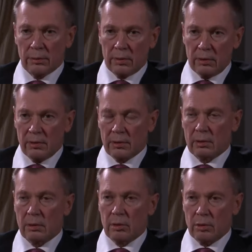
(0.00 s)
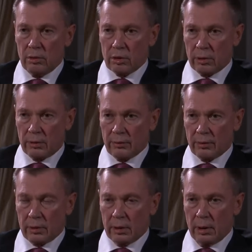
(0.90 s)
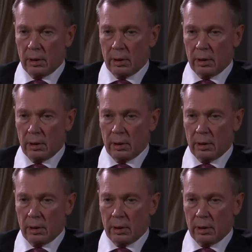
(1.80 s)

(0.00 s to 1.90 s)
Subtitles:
these initiatives